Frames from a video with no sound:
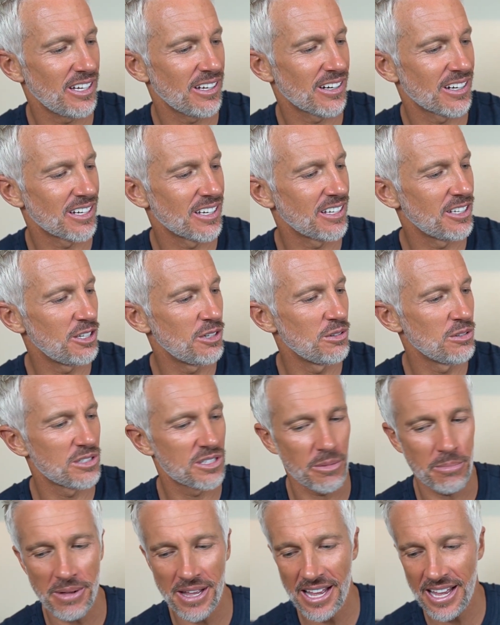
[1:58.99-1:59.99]
I'm gonna use
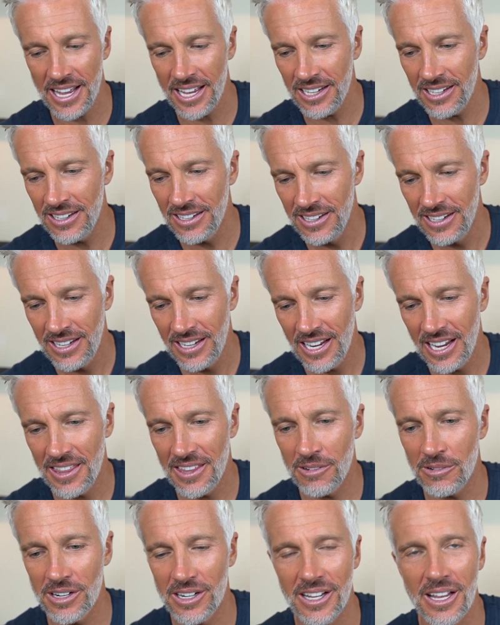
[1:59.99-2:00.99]
the bag, and
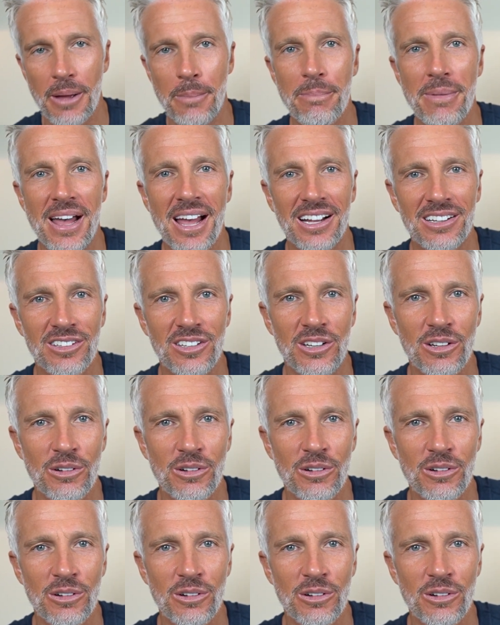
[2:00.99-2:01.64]
then we're gonna get back to